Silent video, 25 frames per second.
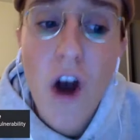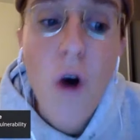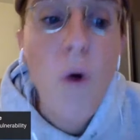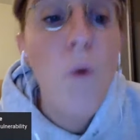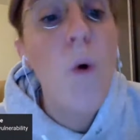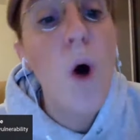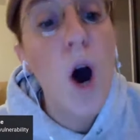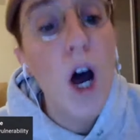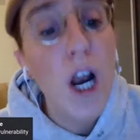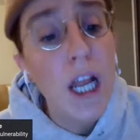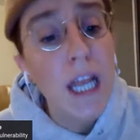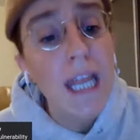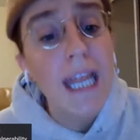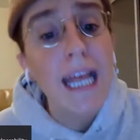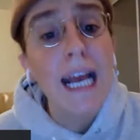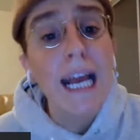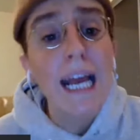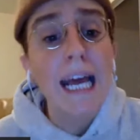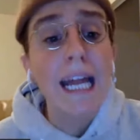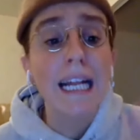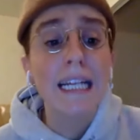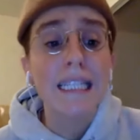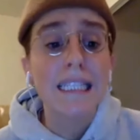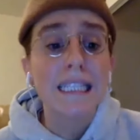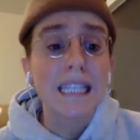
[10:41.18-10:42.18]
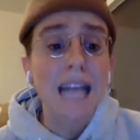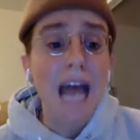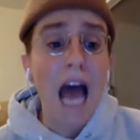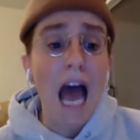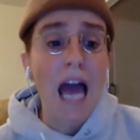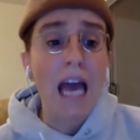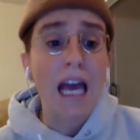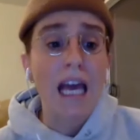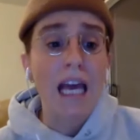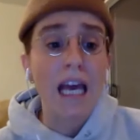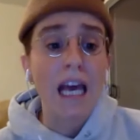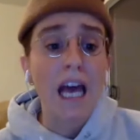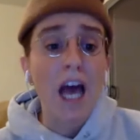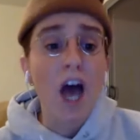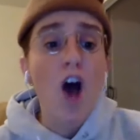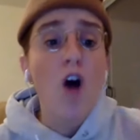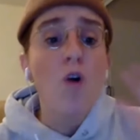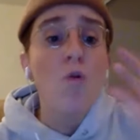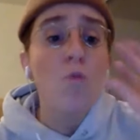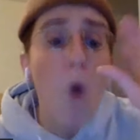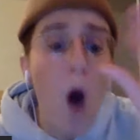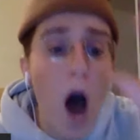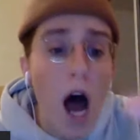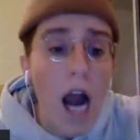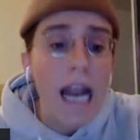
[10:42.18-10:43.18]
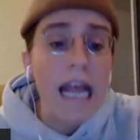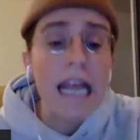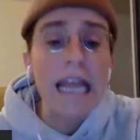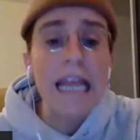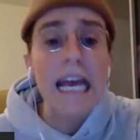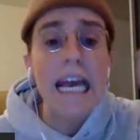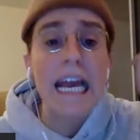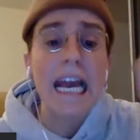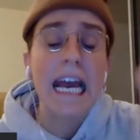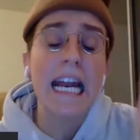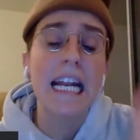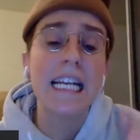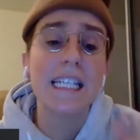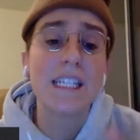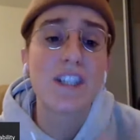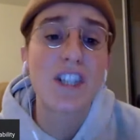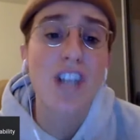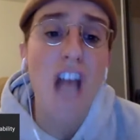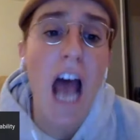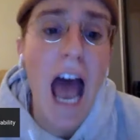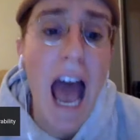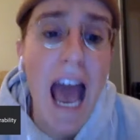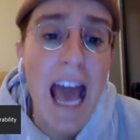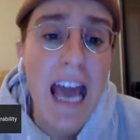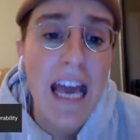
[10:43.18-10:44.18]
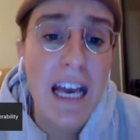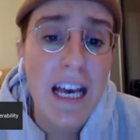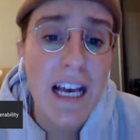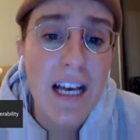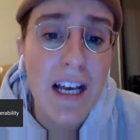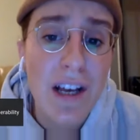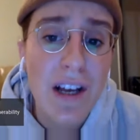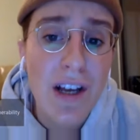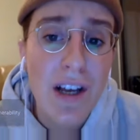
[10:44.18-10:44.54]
What are they going to say? What are they going to say?